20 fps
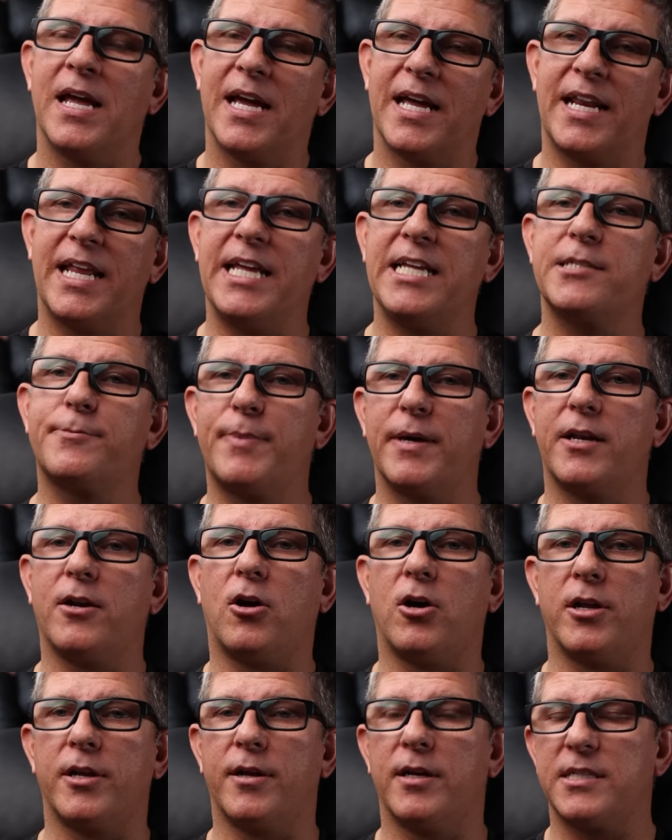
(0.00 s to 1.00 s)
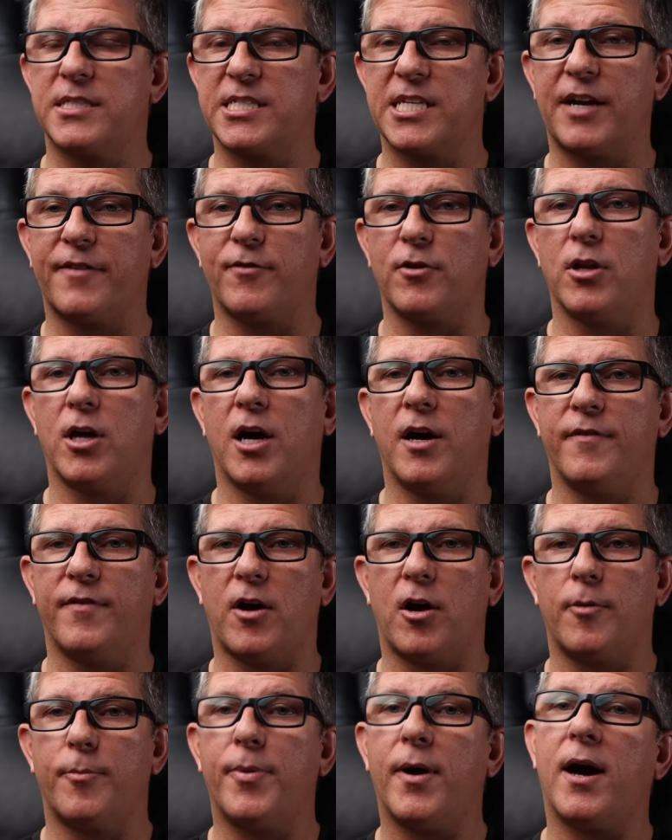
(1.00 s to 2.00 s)
and he's been on several of
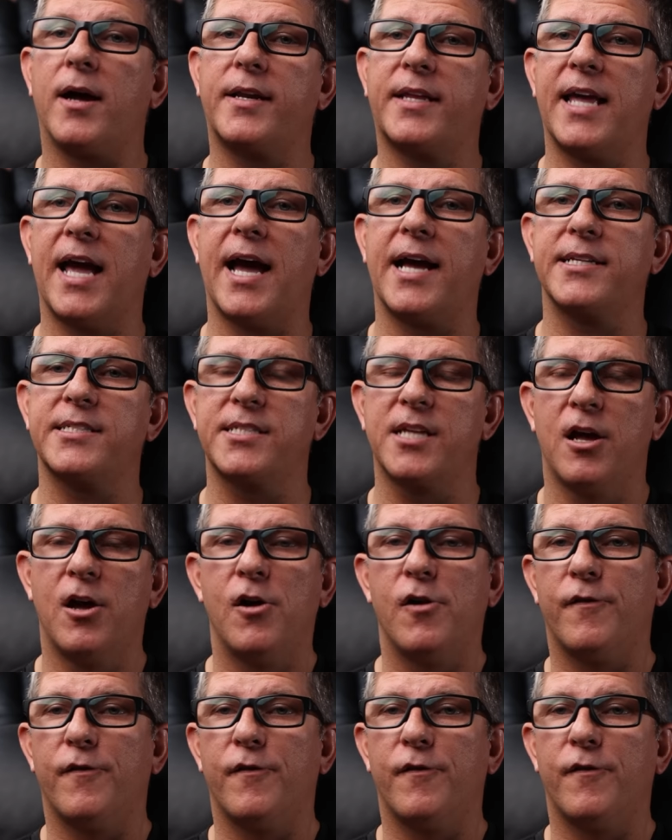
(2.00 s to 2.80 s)
our podcasts